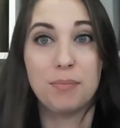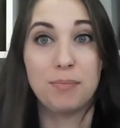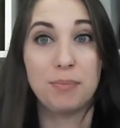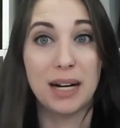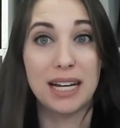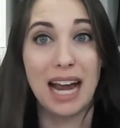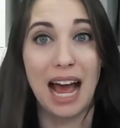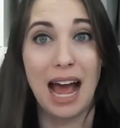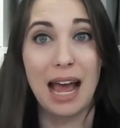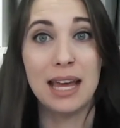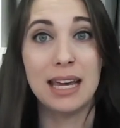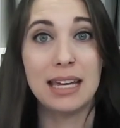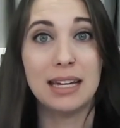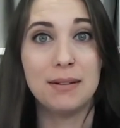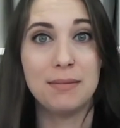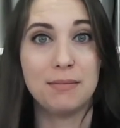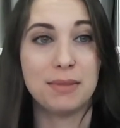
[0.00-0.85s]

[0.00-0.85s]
But I am